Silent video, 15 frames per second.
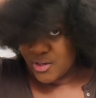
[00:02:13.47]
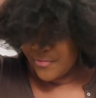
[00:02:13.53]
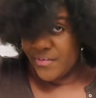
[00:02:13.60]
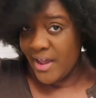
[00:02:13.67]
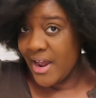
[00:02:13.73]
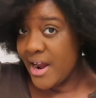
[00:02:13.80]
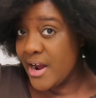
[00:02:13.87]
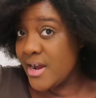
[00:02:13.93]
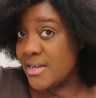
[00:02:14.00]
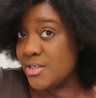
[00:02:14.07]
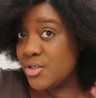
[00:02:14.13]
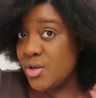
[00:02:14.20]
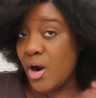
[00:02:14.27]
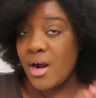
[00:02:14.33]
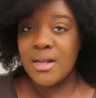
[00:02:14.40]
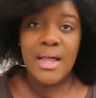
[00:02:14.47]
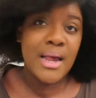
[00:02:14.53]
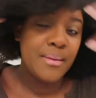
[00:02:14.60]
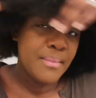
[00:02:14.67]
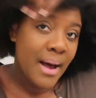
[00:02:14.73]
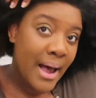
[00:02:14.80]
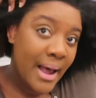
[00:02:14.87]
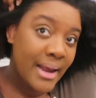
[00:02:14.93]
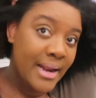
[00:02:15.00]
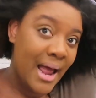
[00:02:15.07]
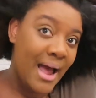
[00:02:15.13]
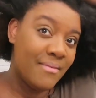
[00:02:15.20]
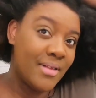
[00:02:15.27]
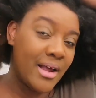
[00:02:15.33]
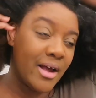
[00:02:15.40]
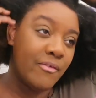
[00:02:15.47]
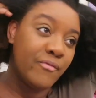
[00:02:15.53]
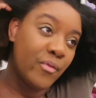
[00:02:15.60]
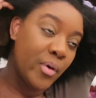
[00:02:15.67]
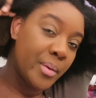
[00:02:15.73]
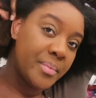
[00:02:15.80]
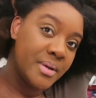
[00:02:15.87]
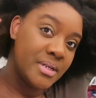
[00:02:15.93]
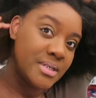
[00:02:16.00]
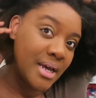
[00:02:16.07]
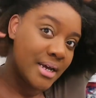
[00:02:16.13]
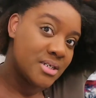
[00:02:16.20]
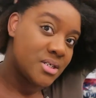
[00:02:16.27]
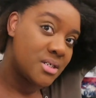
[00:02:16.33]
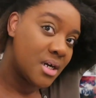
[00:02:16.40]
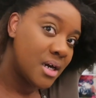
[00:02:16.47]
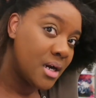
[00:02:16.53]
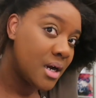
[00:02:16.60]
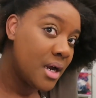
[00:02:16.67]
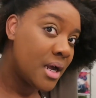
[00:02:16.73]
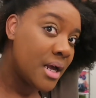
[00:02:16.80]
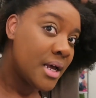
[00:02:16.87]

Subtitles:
So if your hair is dark like mine, I have like a 4B texture.